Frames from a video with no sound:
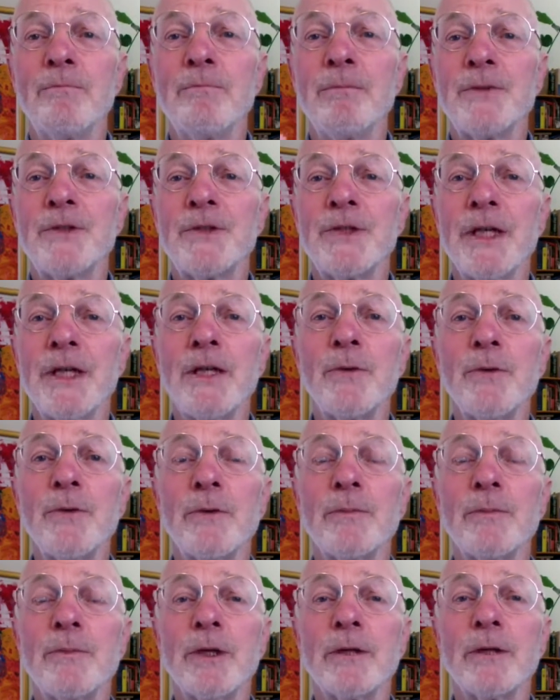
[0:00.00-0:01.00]
stay with
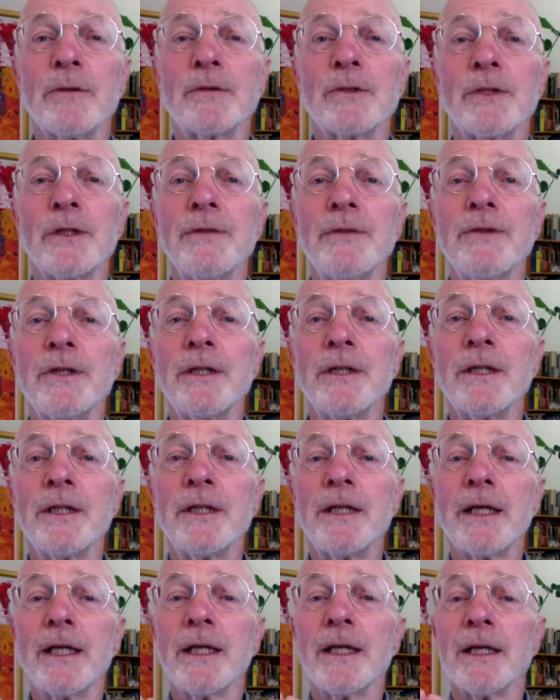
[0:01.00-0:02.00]
the pelvis lifted in
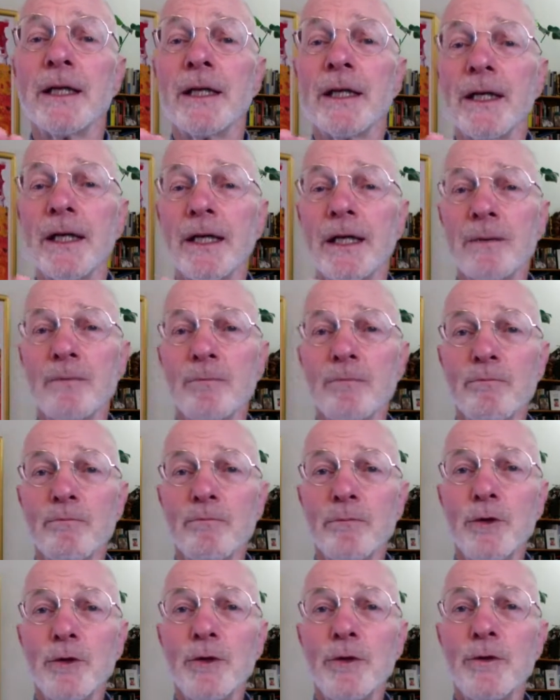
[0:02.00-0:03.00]
the air, and
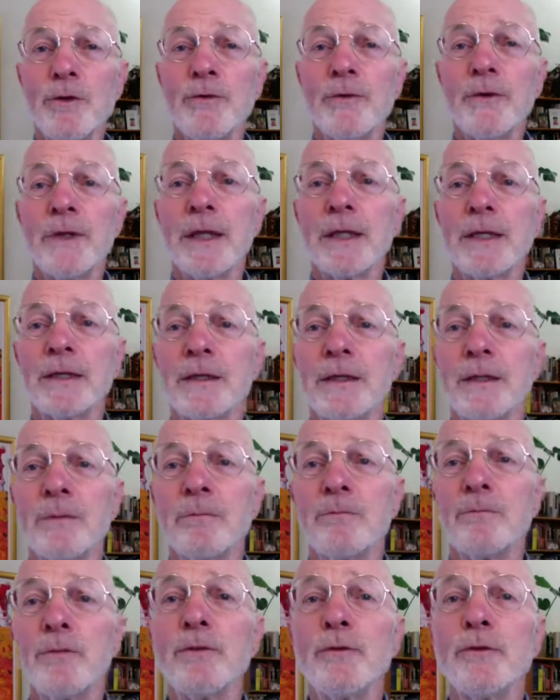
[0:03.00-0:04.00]
move
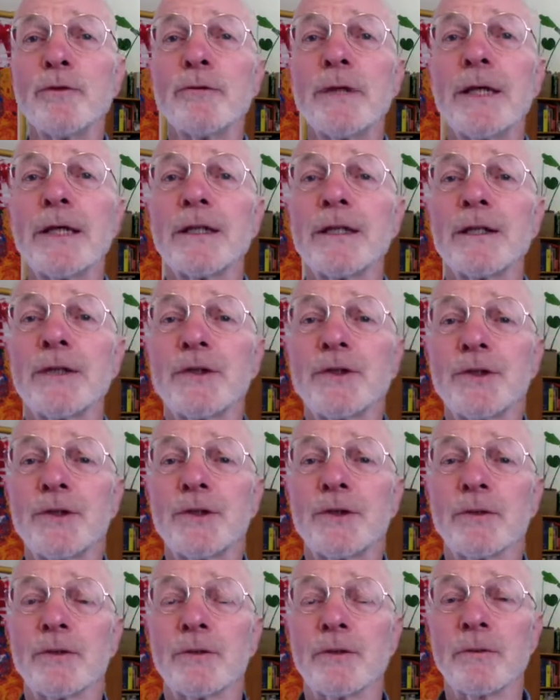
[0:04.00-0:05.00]
around in a
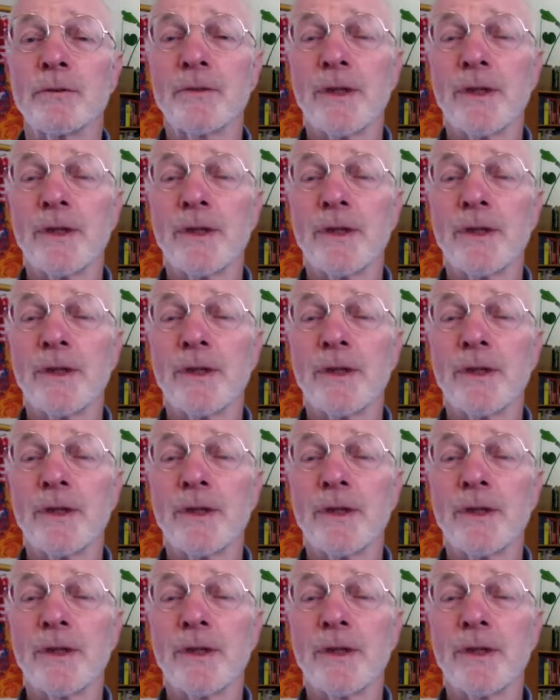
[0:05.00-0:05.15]
circle.